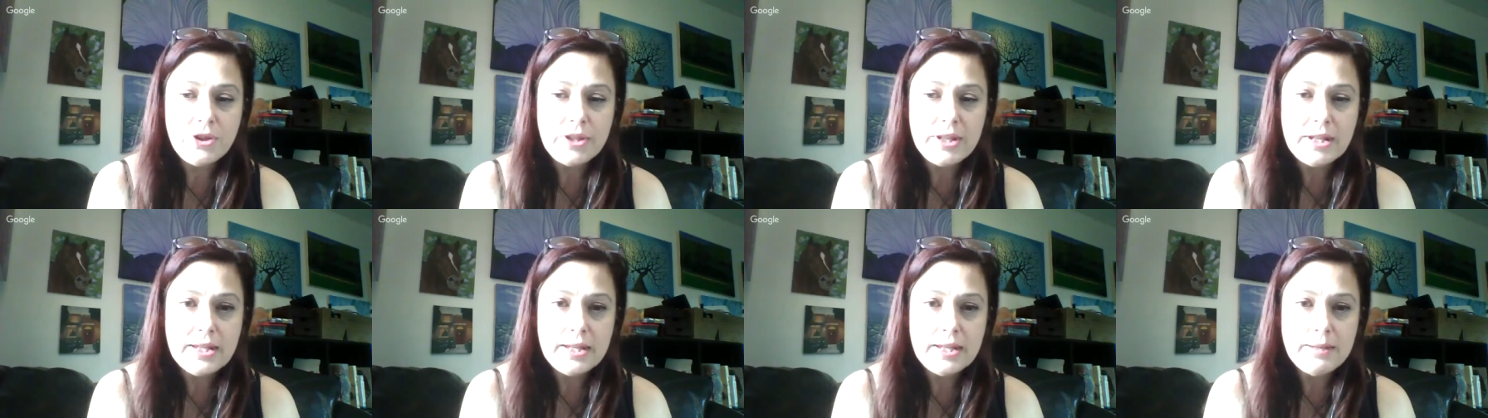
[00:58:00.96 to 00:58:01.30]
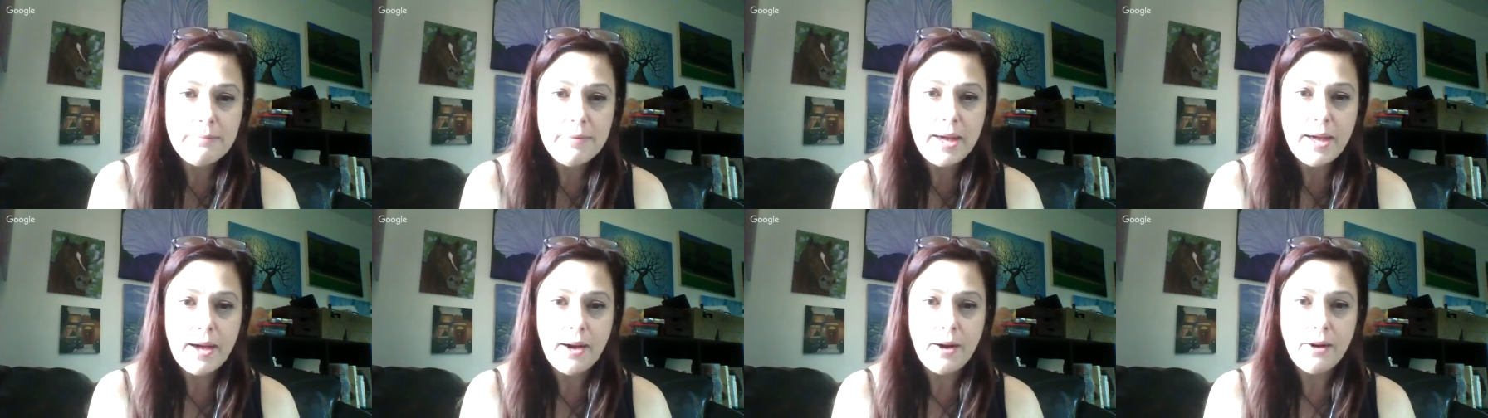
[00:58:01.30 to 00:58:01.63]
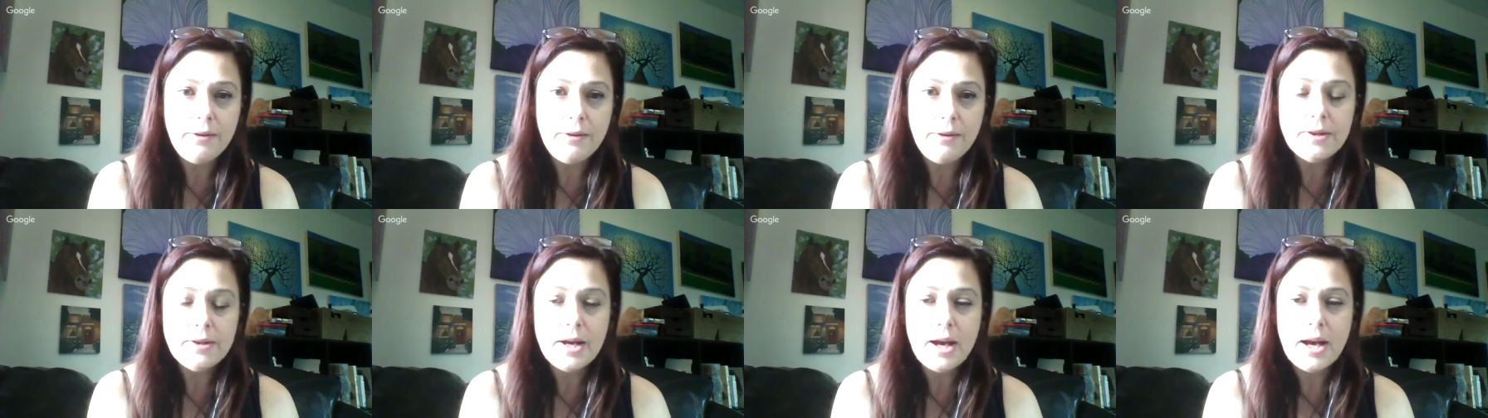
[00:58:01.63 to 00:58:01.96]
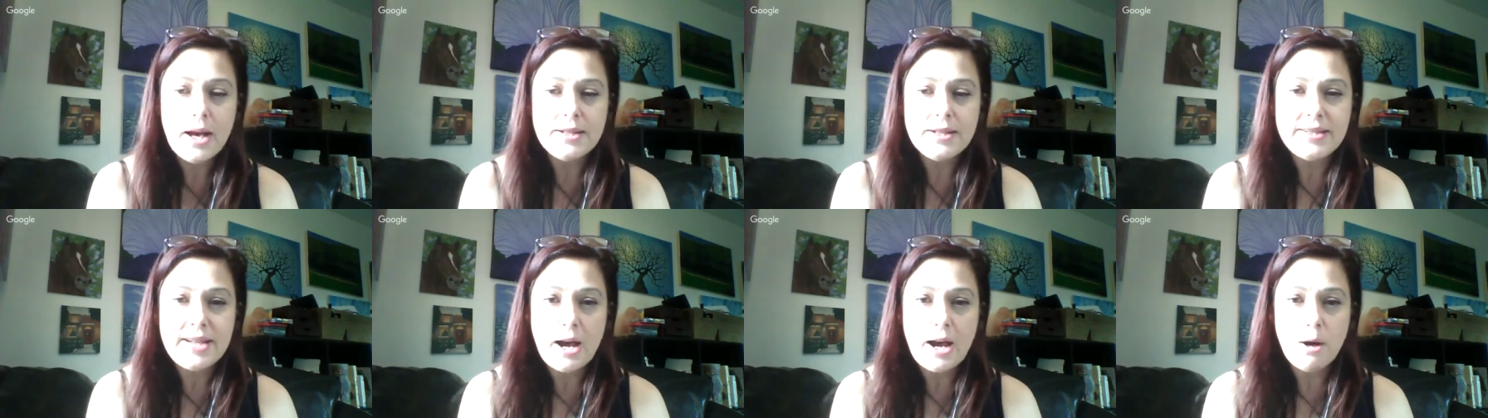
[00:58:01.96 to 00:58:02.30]
the email
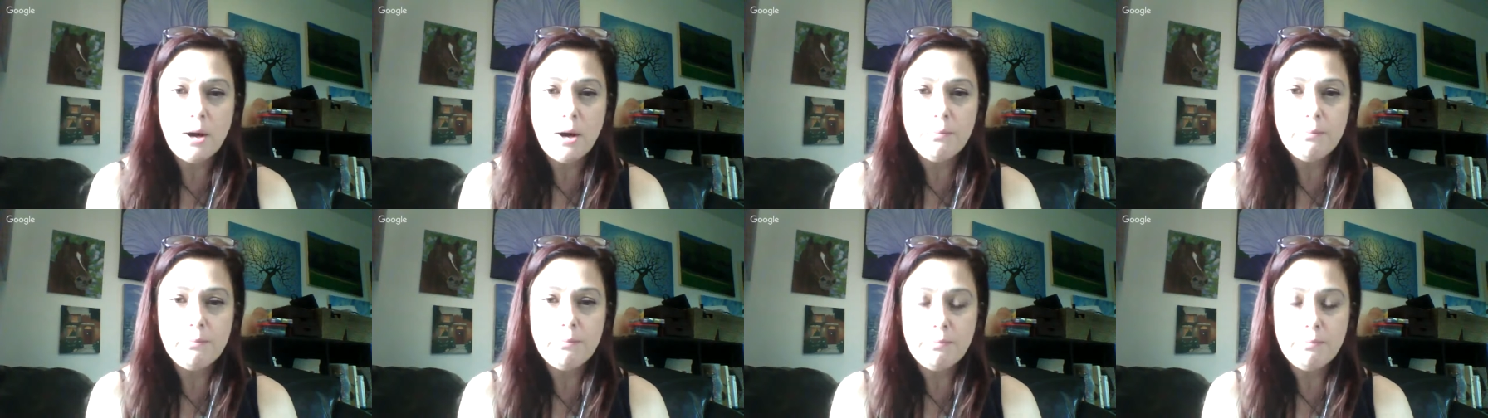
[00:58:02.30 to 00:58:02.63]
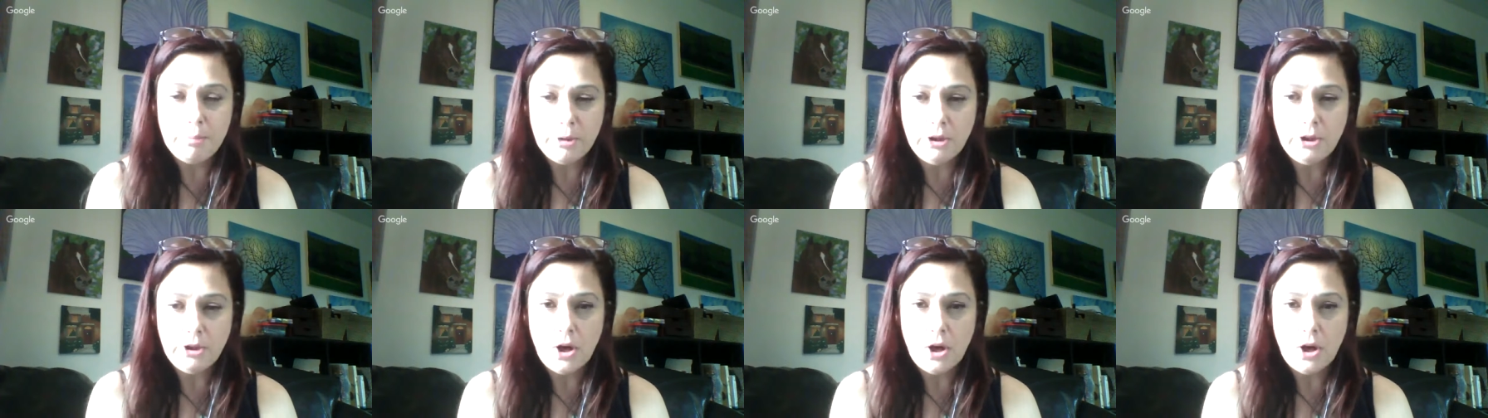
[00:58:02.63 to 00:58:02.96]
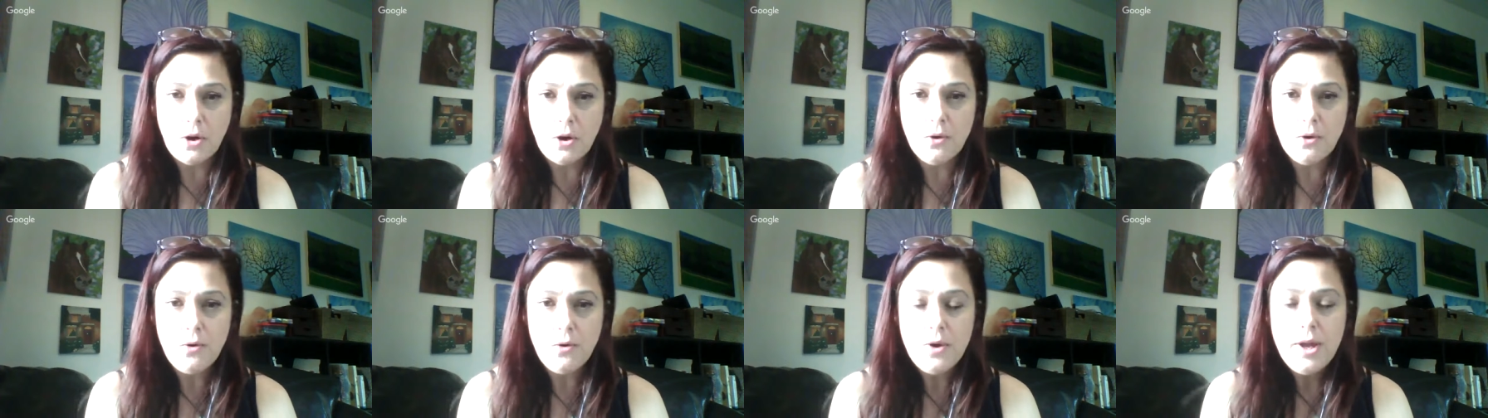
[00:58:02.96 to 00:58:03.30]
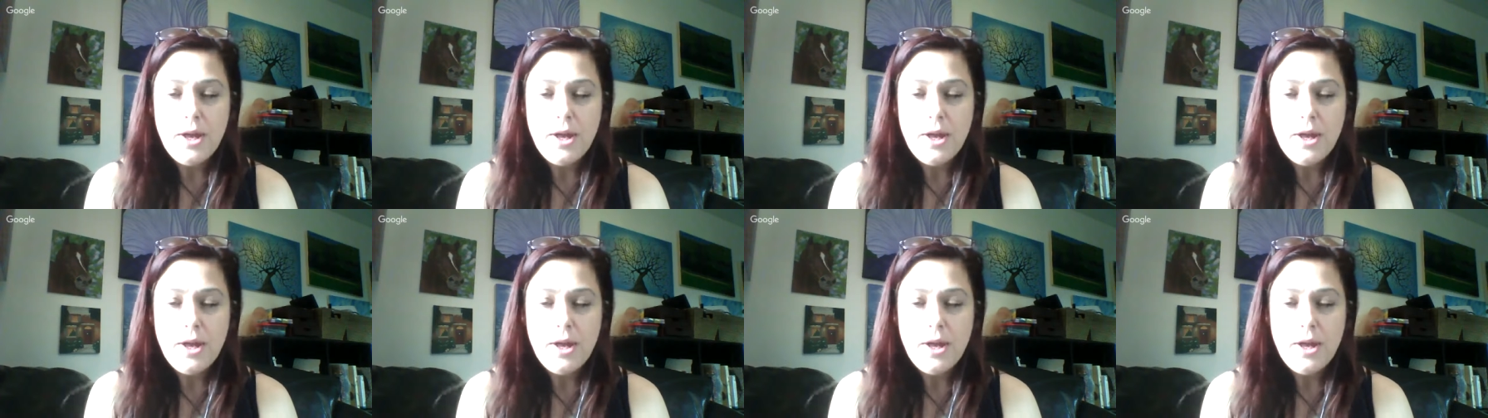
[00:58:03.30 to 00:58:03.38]
down below,